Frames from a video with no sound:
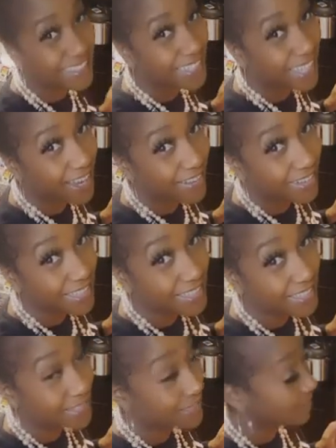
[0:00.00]
All right,
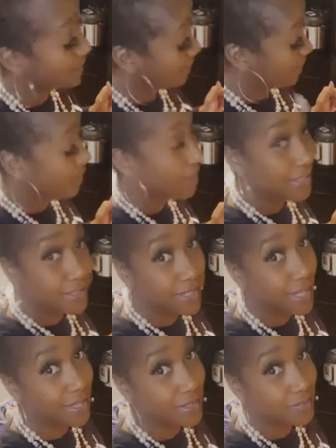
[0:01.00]
sis.
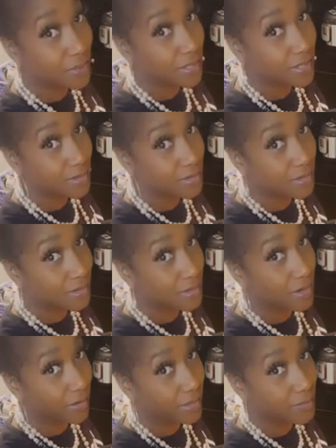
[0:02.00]
Now let's make this
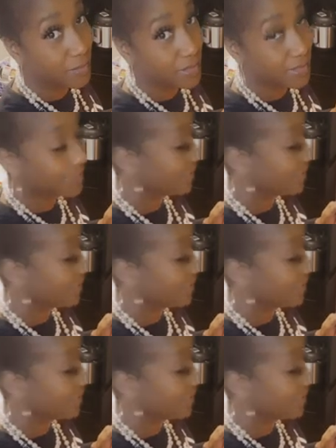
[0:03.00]
garlic spinach.